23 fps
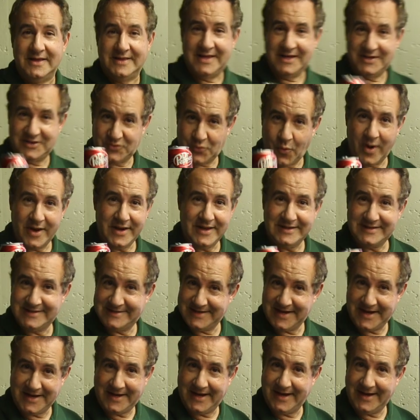The
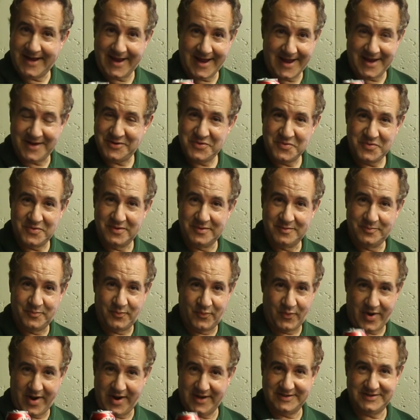twenty-second annual
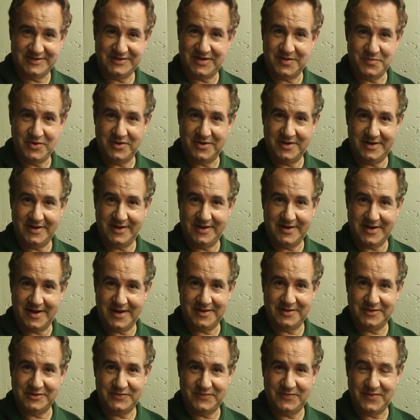Bronx Community
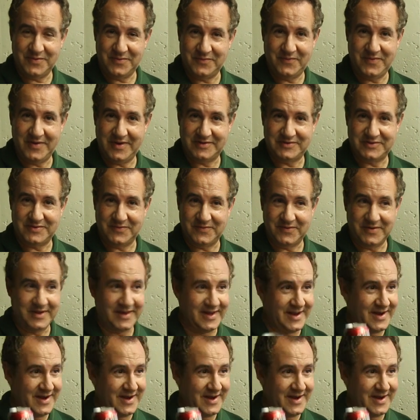College Film Festival.